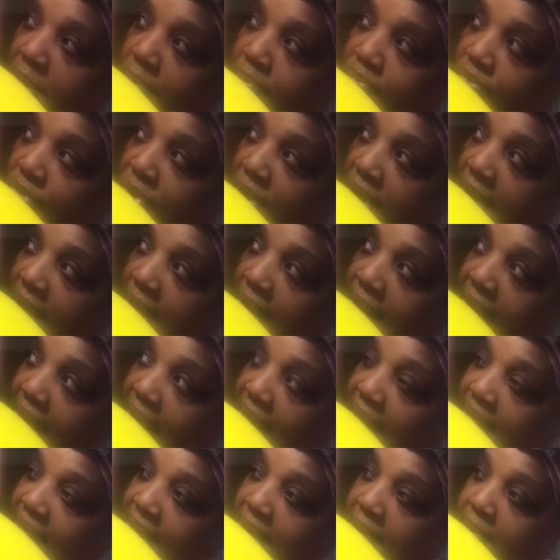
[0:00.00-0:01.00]
be pretty
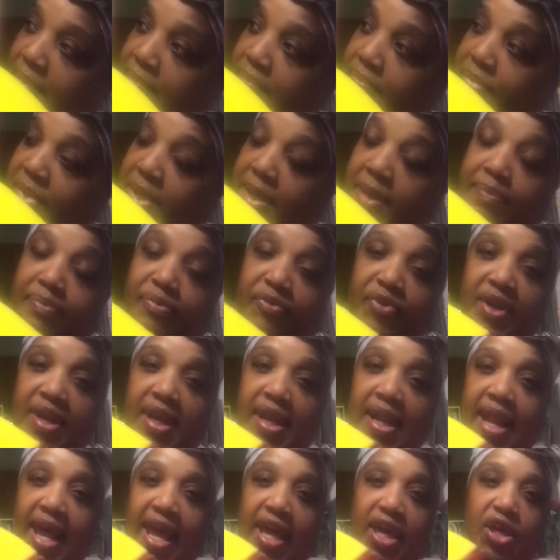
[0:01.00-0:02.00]
like them, be
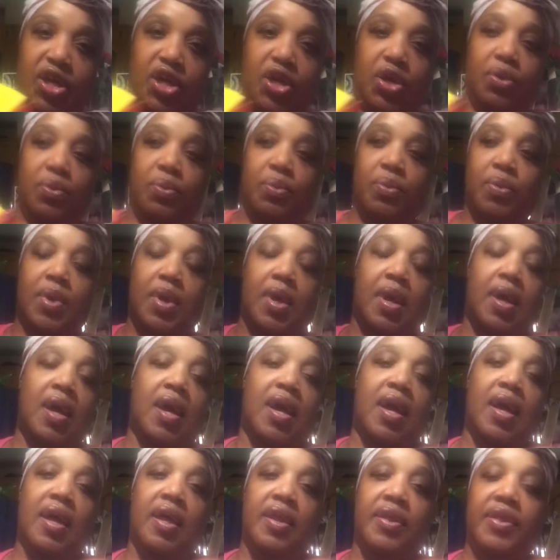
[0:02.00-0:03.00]
pretty like you.
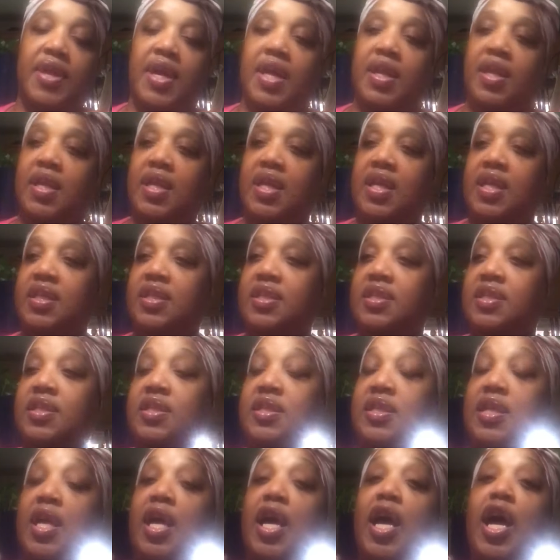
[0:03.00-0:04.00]
That
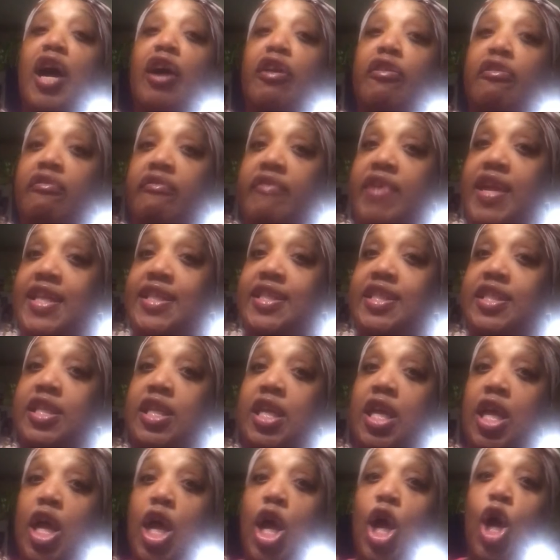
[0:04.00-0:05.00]
is a great
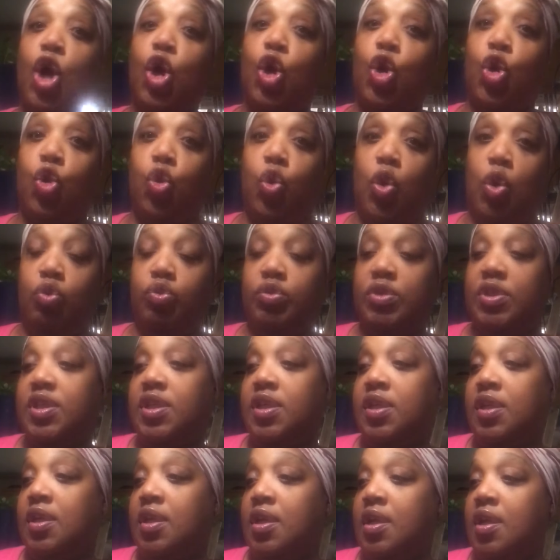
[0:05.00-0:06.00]

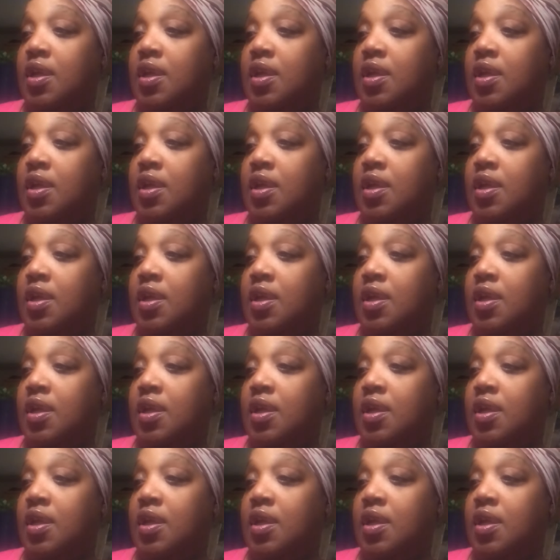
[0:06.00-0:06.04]
quote.